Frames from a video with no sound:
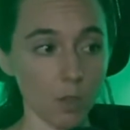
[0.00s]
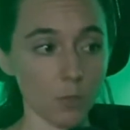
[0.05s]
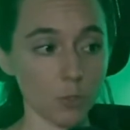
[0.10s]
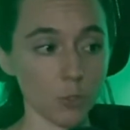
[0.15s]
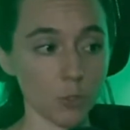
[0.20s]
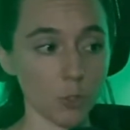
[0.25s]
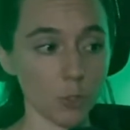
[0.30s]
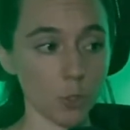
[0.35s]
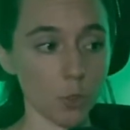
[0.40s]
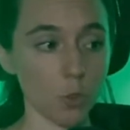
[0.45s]

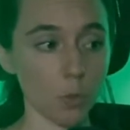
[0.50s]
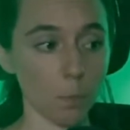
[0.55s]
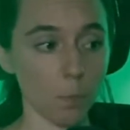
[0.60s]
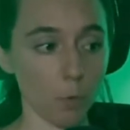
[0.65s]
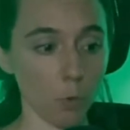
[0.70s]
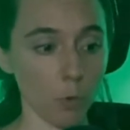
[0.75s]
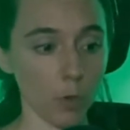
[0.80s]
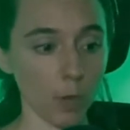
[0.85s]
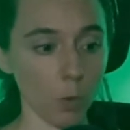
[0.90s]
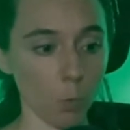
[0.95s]
to the
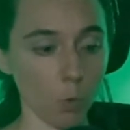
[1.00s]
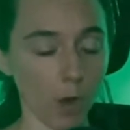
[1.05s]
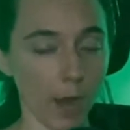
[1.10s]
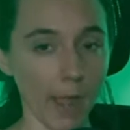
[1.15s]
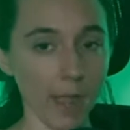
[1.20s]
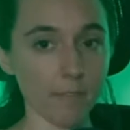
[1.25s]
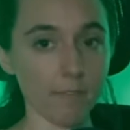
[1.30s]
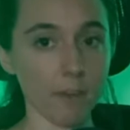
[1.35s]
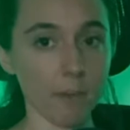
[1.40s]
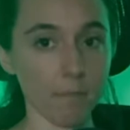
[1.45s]
point where
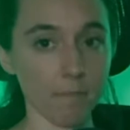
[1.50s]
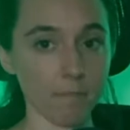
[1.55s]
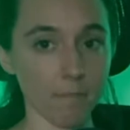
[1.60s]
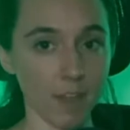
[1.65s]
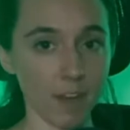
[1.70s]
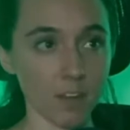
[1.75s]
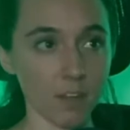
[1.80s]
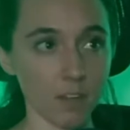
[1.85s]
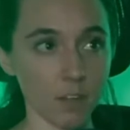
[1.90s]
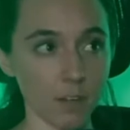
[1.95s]
I've
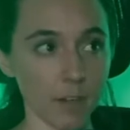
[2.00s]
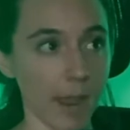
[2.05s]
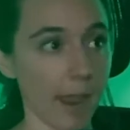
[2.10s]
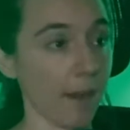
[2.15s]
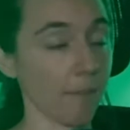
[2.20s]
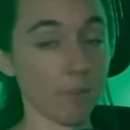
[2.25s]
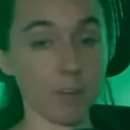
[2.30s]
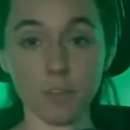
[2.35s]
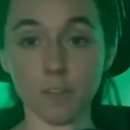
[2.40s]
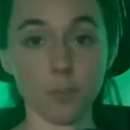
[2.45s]
offended
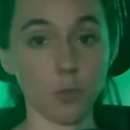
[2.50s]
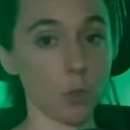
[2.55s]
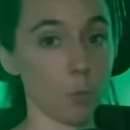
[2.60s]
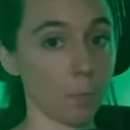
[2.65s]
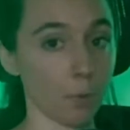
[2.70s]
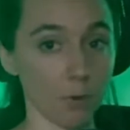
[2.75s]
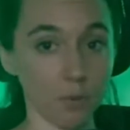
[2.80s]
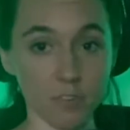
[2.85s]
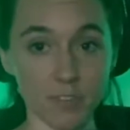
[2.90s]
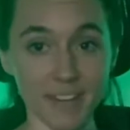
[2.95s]
every single
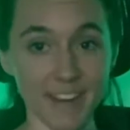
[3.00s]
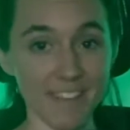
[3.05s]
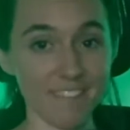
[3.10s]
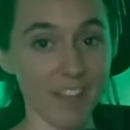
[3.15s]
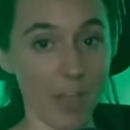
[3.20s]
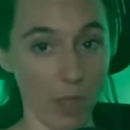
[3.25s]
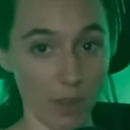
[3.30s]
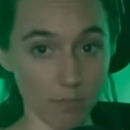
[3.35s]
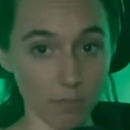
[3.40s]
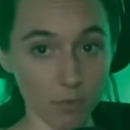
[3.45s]
person I've
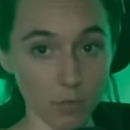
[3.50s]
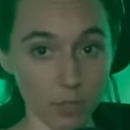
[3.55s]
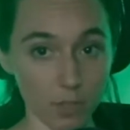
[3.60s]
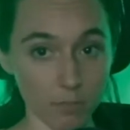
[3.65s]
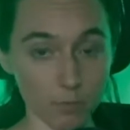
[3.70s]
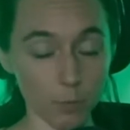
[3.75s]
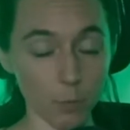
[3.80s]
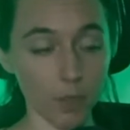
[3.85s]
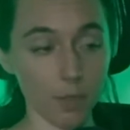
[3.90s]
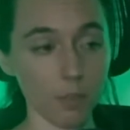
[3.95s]
ever
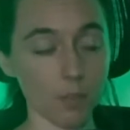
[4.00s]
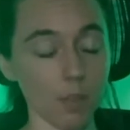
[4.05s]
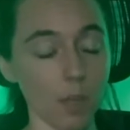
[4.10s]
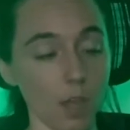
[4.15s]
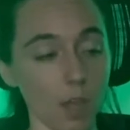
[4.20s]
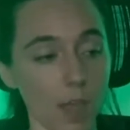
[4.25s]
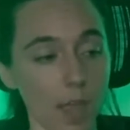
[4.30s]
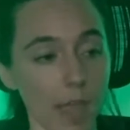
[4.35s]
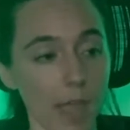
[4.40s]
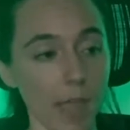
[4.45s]
lived with.
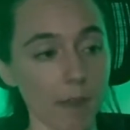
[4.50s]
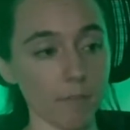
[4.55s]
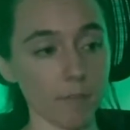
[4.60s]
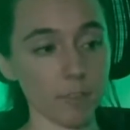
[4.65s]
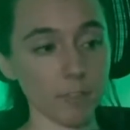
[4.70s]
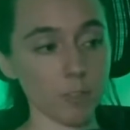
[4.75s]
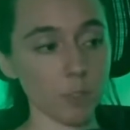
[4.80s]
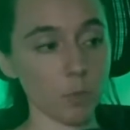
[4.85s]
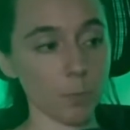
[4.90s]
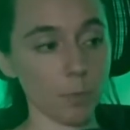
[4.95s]
Every
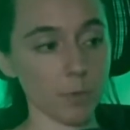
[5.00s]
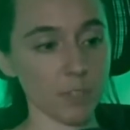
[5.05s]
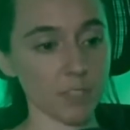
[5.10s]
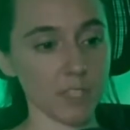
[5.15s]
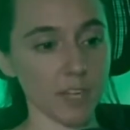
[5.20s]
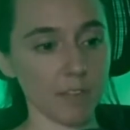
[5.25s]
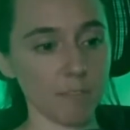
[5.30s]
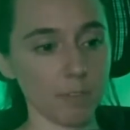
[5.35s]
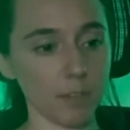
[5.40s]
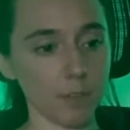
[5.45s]
single
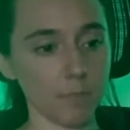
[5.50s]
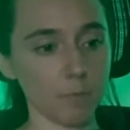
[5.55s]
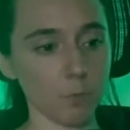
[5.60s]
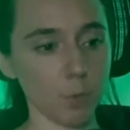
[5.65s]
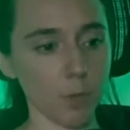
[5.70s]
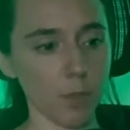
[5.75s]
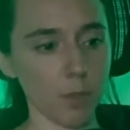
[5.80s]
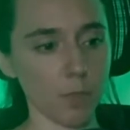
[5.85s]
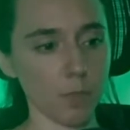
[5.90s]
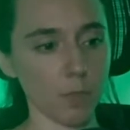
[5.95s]
person I've lived
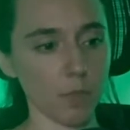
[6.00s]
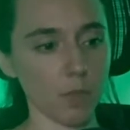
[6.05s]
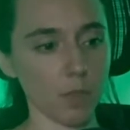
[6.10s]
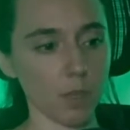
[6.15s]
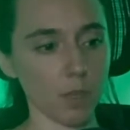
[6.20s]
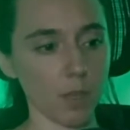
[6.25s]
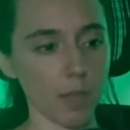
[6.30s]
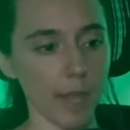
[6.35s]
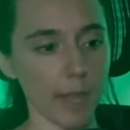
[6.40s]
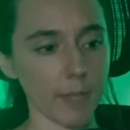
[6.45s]
with
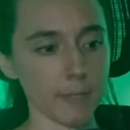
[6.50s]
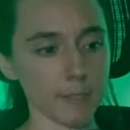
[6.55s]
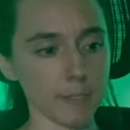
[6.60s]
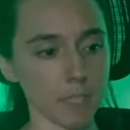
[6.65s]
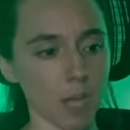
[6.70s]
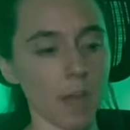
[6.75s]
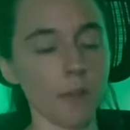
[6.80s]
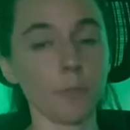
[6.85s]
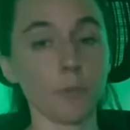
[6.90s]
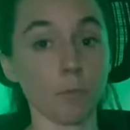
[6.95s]
has
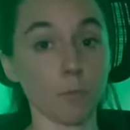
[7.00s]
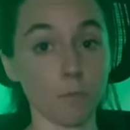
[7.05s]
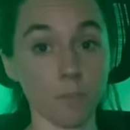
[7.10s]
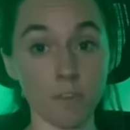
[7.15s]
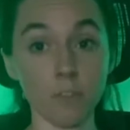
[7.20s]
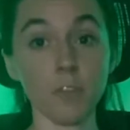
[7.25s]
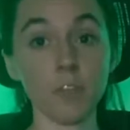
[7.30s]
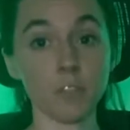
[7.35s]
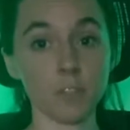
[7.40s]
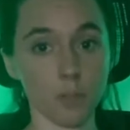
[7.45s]
gotten their
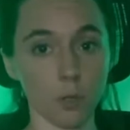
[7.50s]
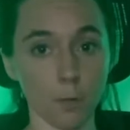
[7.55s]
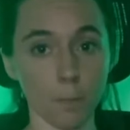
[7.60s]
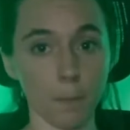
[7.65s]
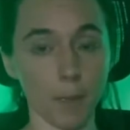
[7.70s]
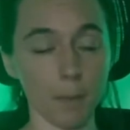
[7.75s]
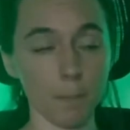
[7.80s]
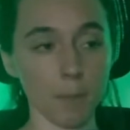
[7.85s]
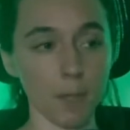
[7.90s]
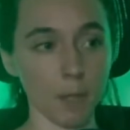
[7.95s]
feelings hurt
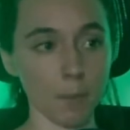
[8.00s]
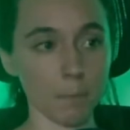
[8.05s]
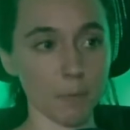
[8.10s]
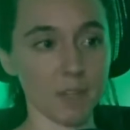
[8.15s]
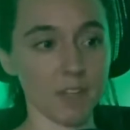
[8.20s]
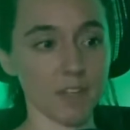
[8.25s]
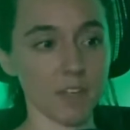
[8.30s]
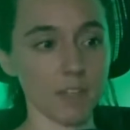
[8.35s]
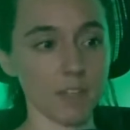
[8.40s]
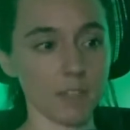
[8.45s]
by me
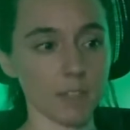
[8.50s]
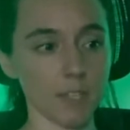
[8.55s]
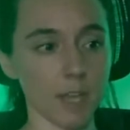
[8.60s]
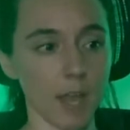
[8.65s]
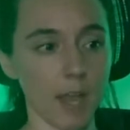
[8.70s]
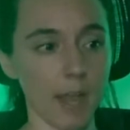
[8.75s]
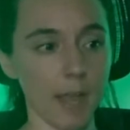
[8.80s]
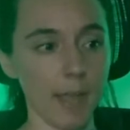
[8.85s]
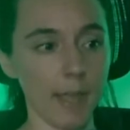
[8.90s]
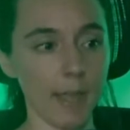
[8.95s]
because
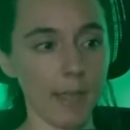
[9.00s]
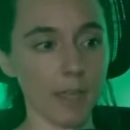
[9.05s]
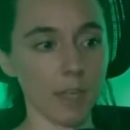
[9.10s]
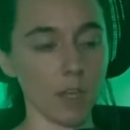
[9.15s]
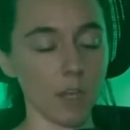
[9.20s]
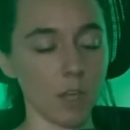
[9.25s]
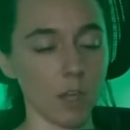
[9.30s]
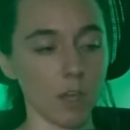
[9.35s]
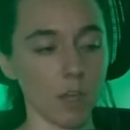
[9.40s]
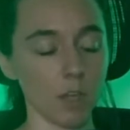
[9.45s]
I
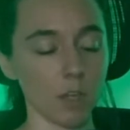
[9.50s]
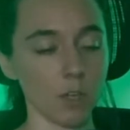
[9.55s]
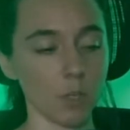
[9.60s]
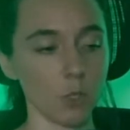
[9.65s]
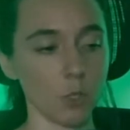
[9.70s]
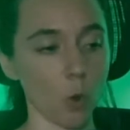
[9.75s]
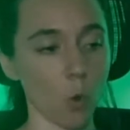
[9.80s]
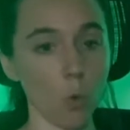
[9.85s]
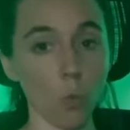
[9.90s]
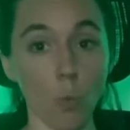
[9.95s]

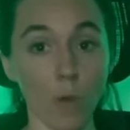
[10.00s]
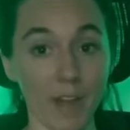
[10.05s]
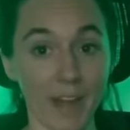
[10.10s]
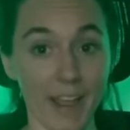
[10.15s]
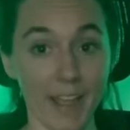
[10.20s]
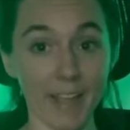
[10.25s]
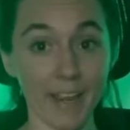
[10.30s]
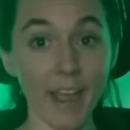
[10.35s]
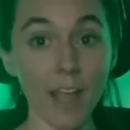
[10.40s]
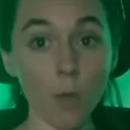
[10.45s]
don't want to
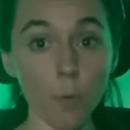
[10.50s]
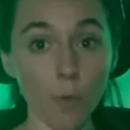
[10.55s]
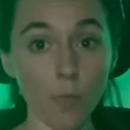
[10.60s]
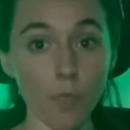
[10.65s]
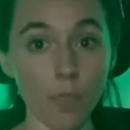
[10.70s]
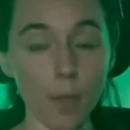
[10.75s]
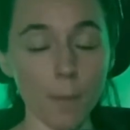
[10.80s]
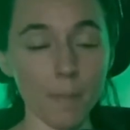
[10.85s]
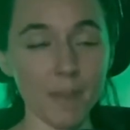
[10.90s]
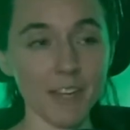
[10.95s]
hang out with
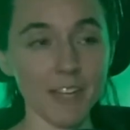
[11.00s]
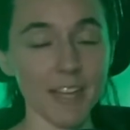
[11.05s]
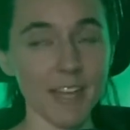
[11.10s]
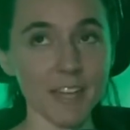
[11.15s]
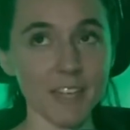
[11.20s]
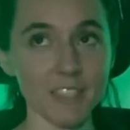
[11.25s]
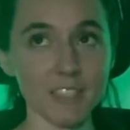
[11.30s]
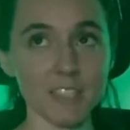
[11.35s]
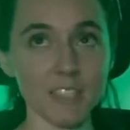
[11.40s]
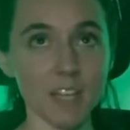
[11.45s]
them.
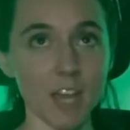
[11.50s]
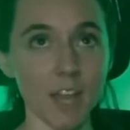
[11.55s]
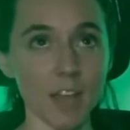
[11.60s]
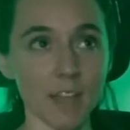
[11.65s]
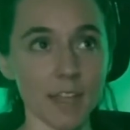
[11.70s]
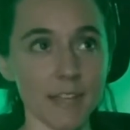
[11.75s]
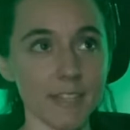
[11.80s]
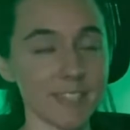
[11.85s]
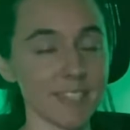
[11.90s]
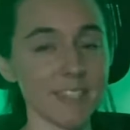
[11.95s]
And it's
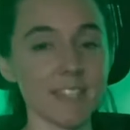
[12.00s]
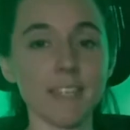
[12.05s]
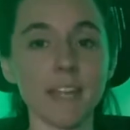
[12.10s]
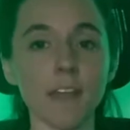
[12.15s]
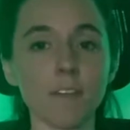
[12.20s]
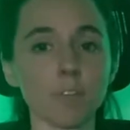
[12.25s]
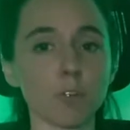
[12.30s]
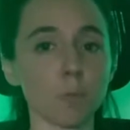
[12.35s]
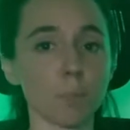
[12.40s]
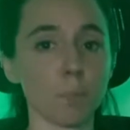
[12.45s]

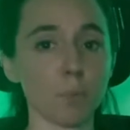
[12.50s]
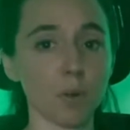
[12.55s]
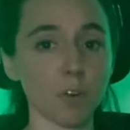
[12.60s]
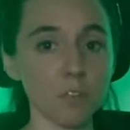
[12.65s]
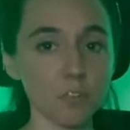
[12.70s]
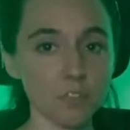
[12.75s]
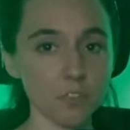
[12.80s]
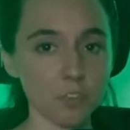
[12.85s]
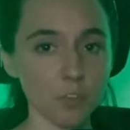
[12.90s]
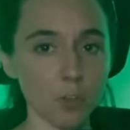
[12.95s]
never
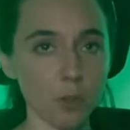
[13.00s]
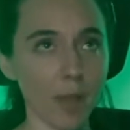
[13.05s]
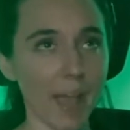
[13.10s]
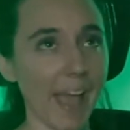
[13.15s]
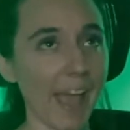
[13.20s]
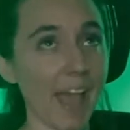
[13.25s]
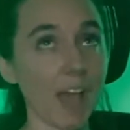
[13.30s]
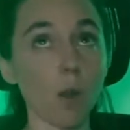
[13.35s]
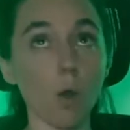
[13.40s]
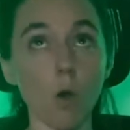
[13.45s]
personal
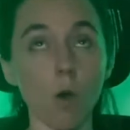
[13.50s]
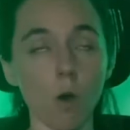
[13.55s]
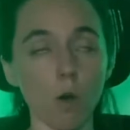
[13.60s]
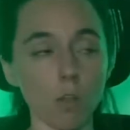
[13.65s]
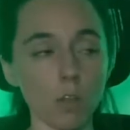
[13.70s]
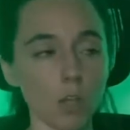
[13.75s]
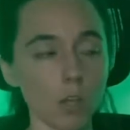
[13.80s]
at all.